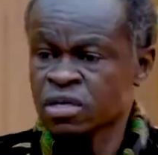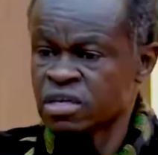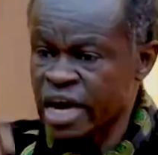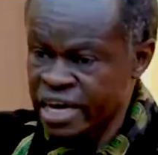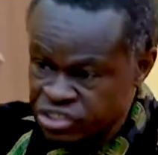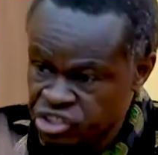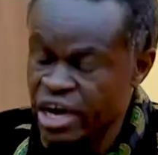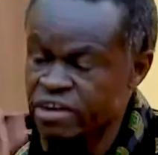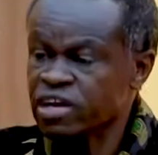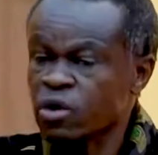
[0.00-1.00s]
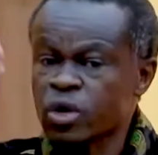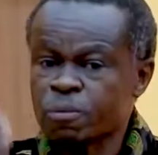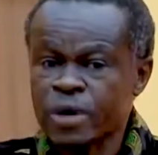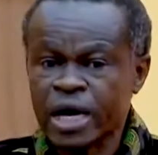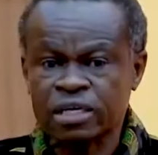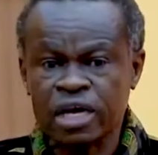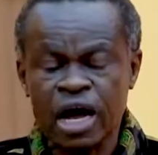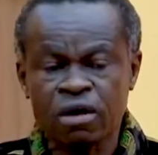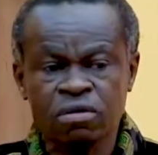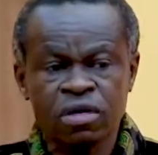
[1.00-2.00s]
Nigeria will break
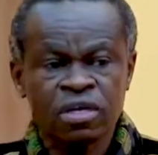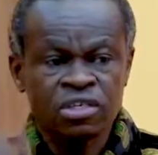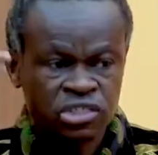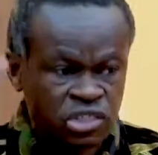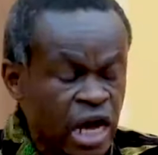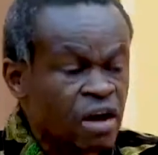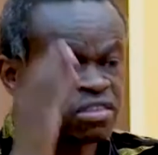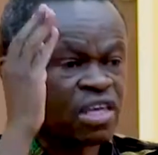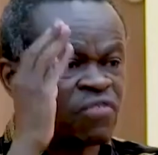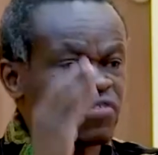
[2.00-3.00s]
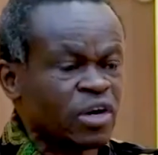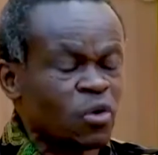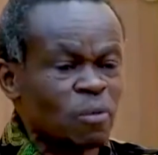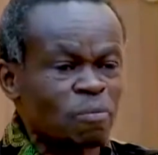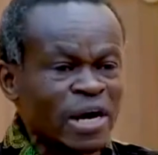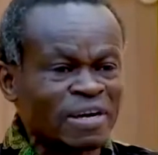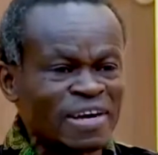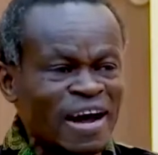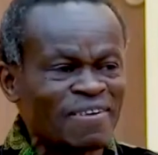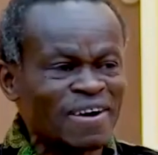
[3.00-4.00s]
down, South Africa will break
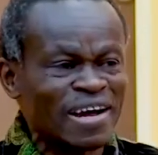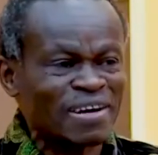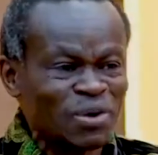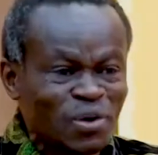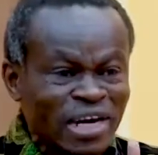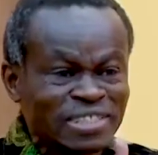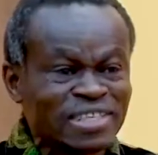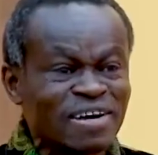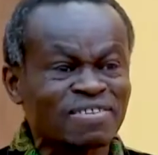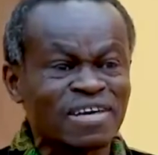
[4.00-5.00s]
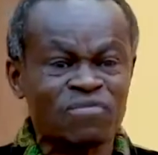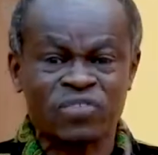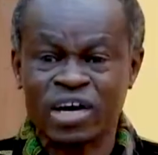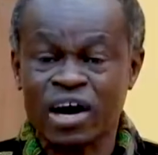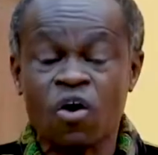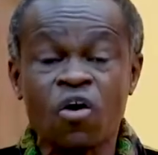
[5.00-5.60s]
down. And look at South Africa.